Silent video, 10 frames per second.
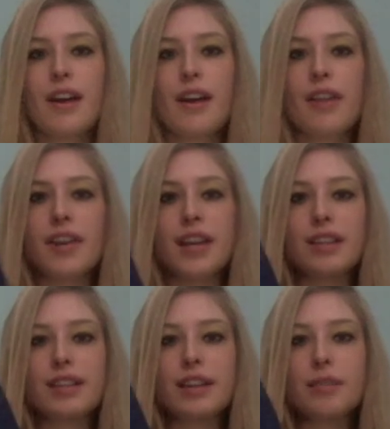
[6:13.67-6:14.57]
the
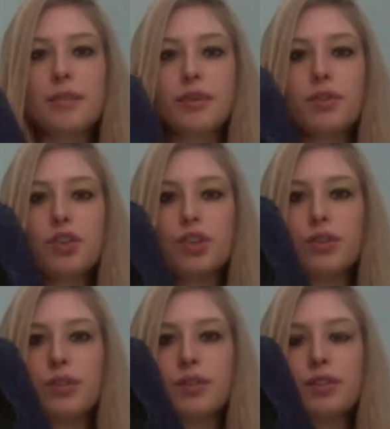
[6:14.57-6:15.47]
dazzling blue
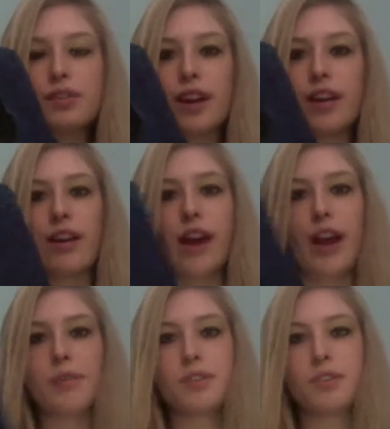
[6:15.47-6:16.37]
shoes. They are
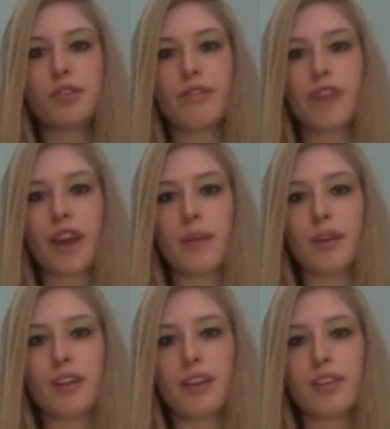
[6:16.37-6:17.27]
absolutely
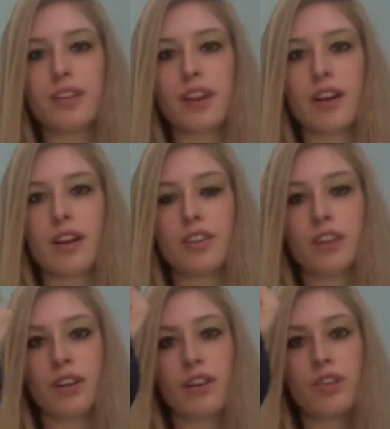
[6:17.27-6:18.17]
fabulous. They are
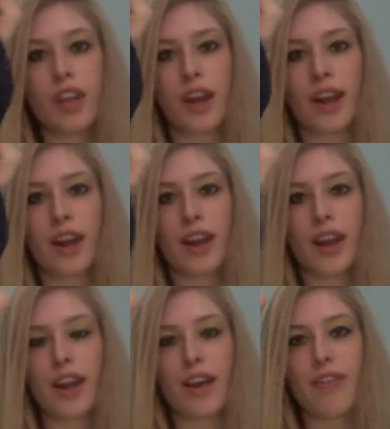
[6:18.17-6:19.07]
Arturo Chang,
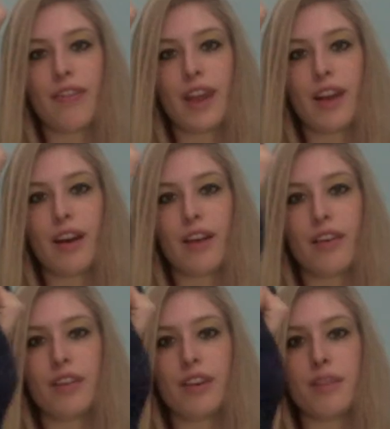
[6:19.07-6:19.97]
and they are
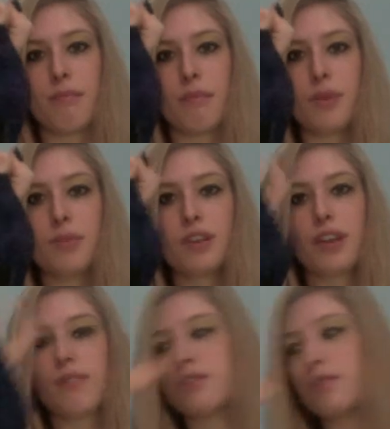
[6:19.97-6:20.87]
the most
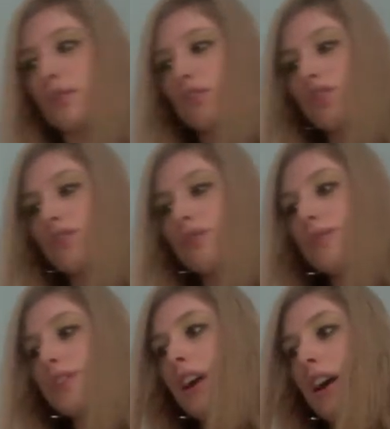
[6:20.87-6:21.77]
comfortable
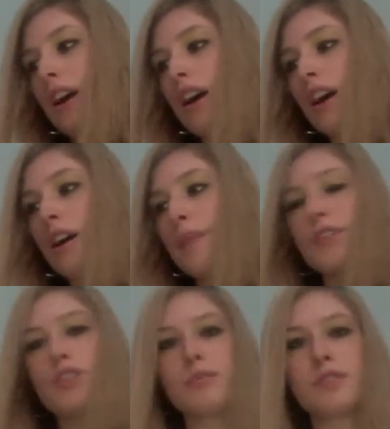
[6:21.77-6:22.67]
shoes in
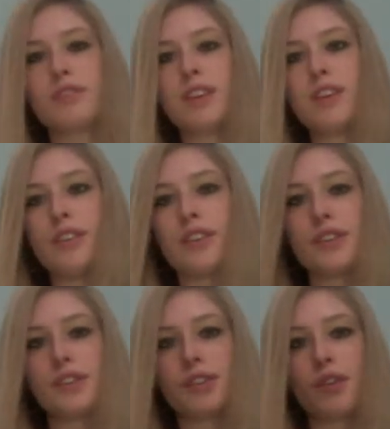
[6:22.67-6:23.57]
terms of
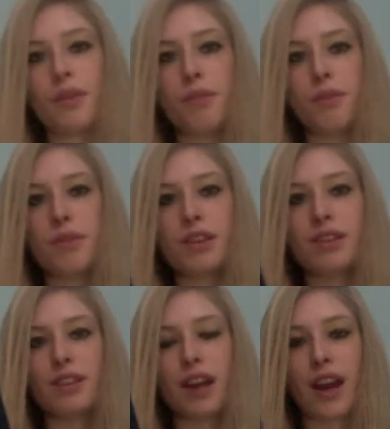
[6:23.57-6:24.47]
heels or booties
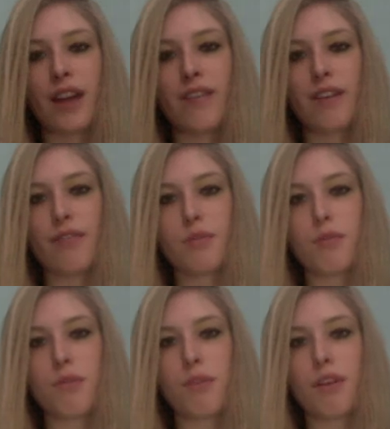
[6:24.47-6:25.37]
that I have ever
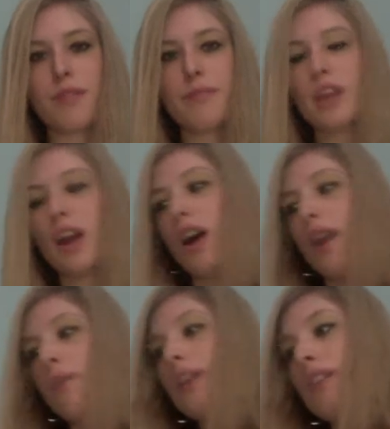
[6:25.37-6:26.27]
worn. I
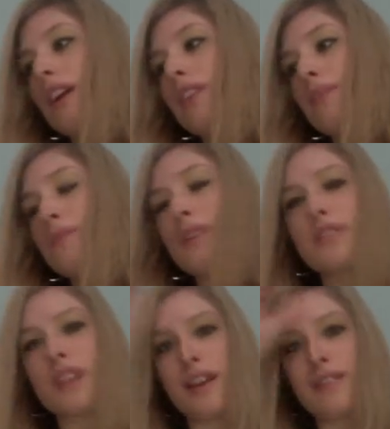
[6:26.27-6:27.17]
really like them because
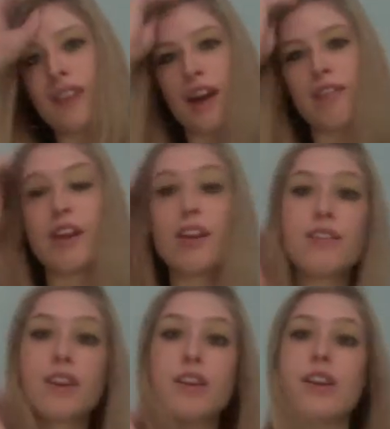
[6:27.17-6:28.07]
I've got very,
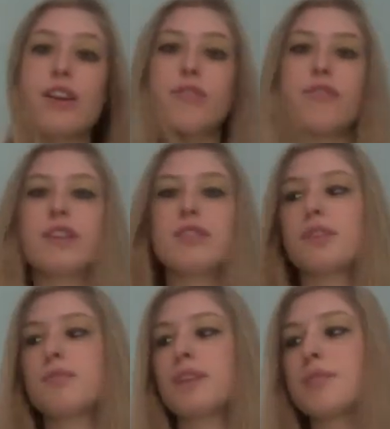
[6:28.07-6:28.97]
very narrow feet, and
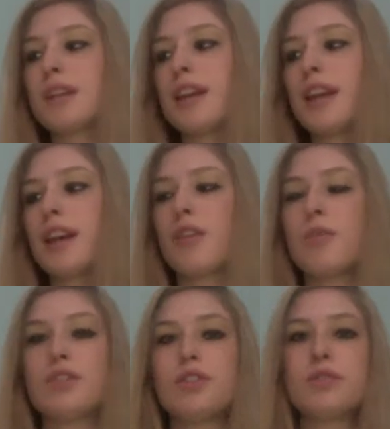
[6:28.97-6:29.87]
sometimes I can't
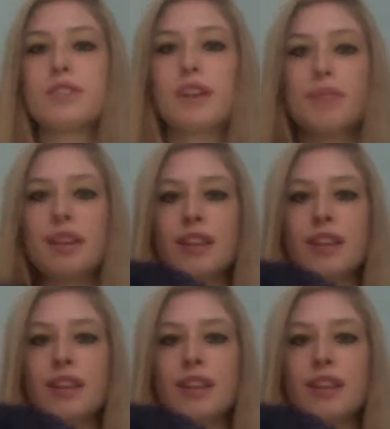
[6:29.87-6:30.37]
always do something that's